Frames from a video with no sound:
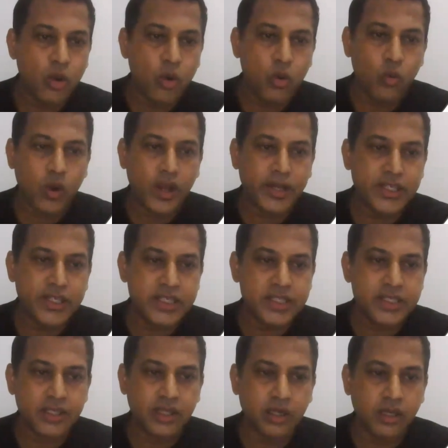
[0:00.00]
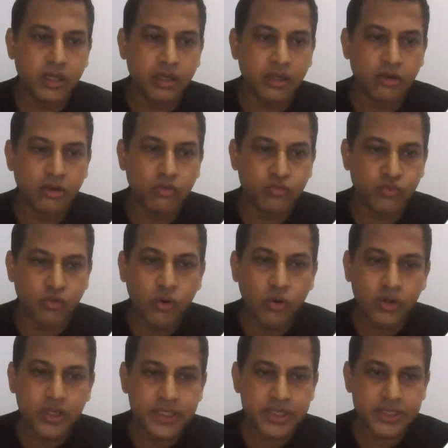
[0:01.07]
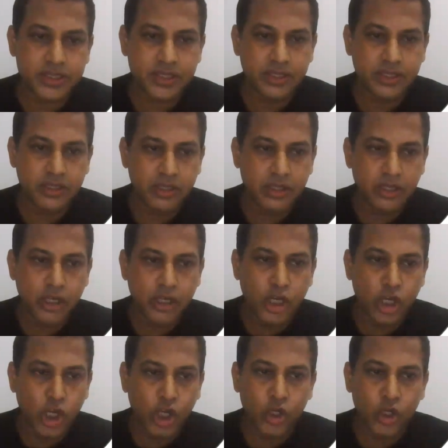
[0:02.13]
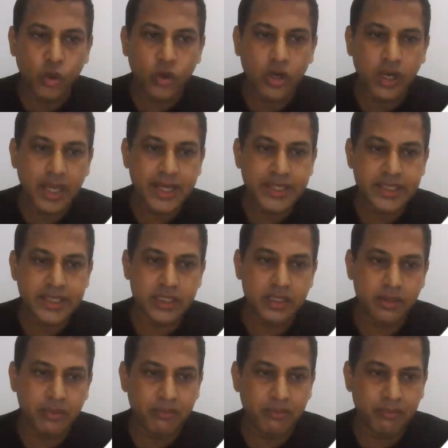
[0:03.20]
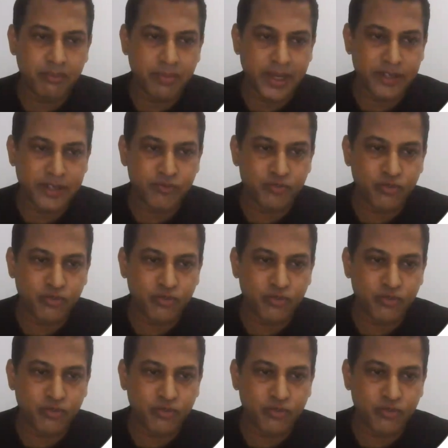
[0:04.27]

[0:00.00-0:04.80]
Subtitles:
one is focused, localized pain.